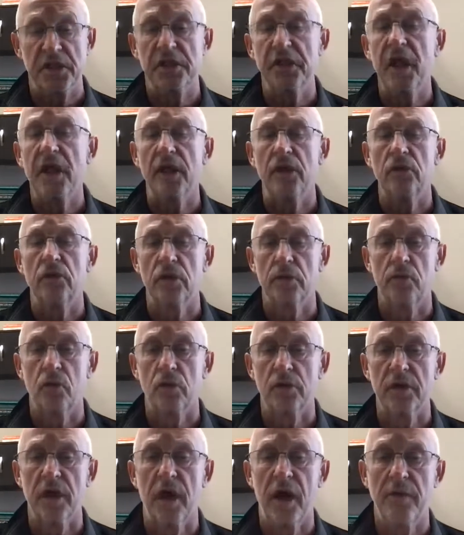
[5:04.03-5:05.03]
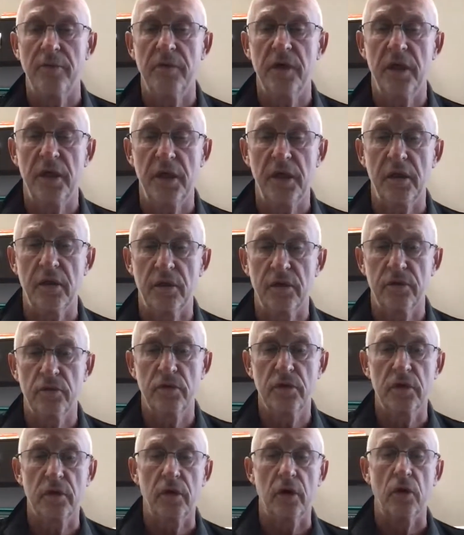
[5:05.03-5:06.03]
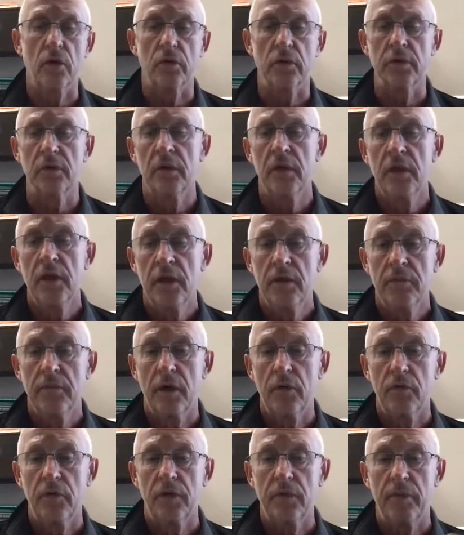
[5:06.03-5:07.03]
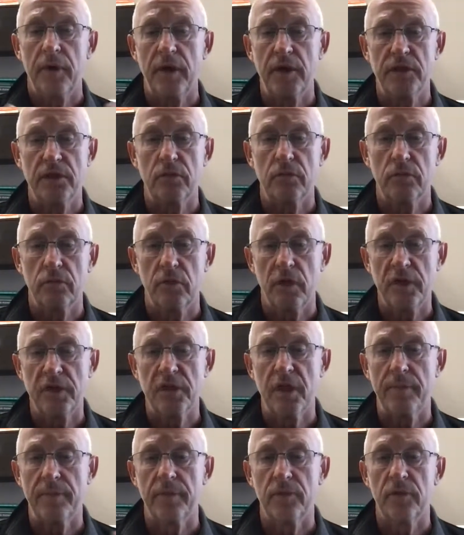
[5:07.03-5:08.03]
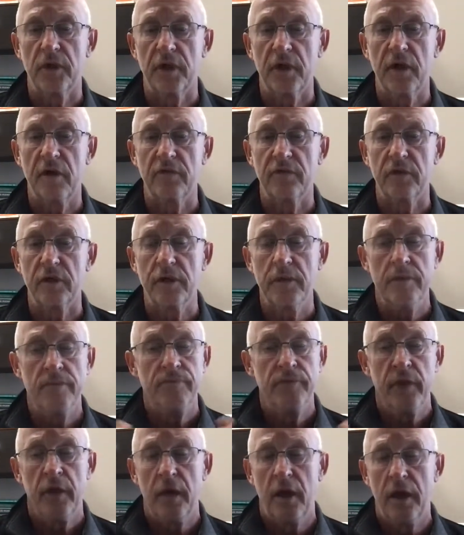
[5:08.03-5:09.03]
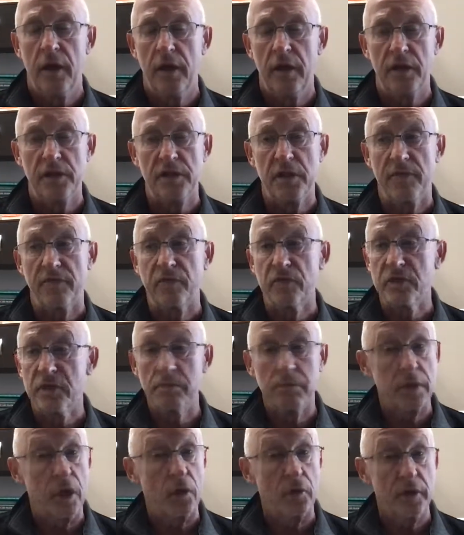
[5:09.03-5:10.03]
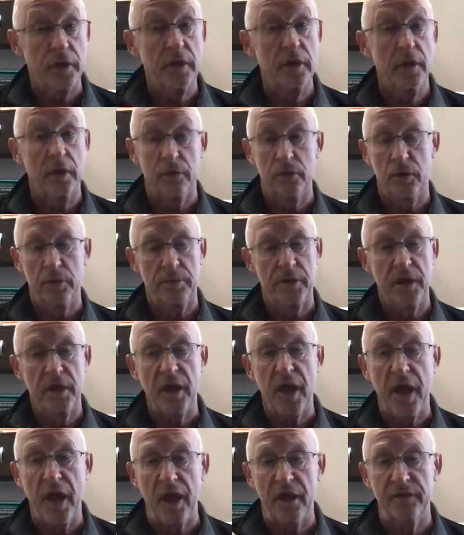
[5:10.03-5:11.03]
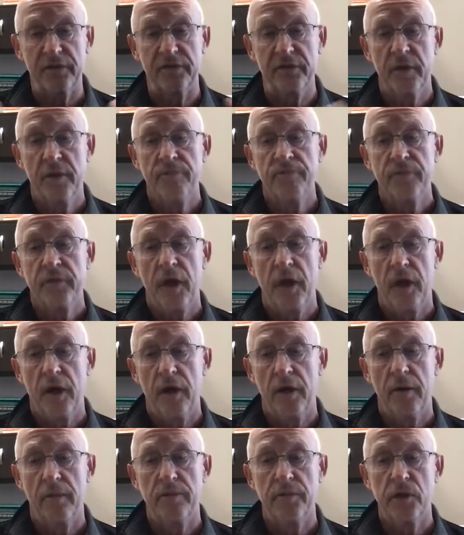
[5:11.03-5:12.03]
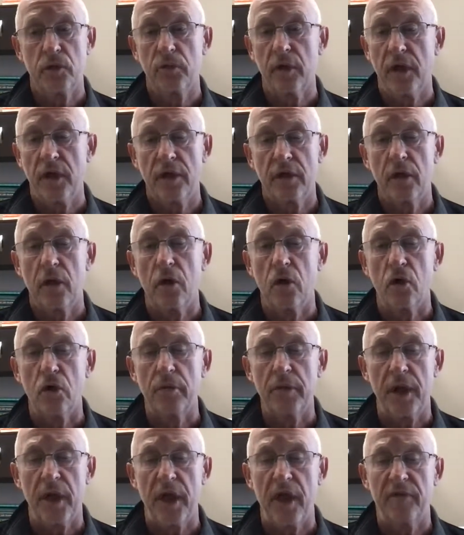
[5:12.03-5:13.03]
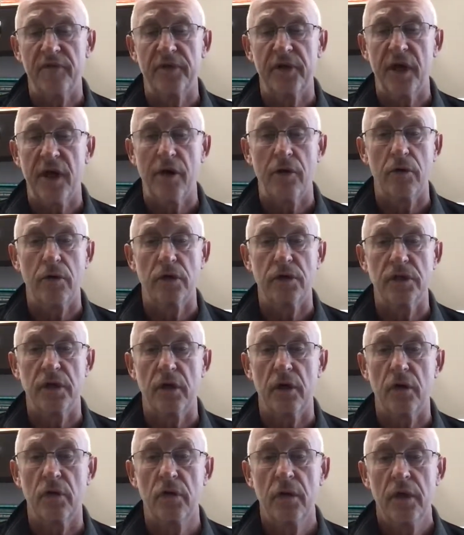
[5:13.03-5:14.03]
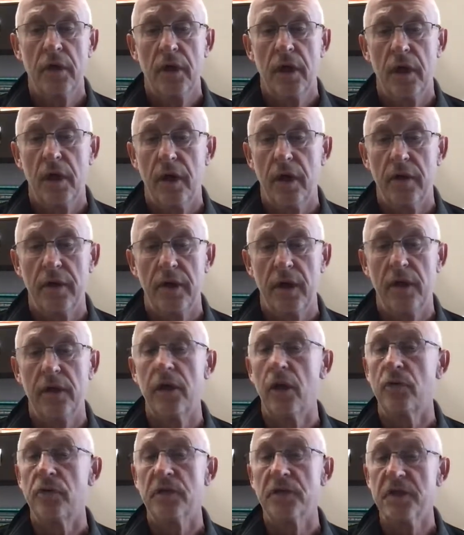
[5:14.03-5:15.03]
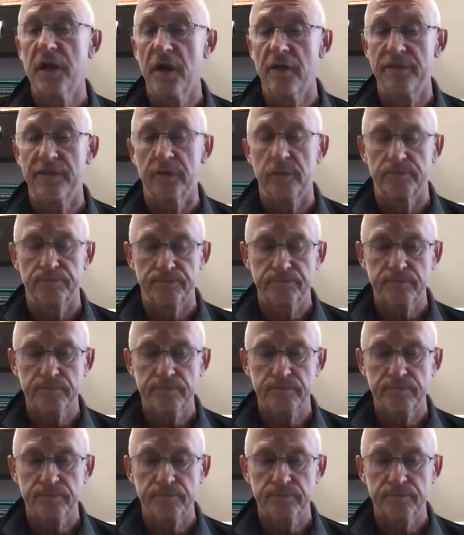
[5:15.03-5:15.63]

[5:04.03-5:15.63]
take a little more time getting through the colon. But when the patient wakes up in recovery, except for some bloating, a little bit of gas, you're ready to go home in a half an hour or so, and no discomfort.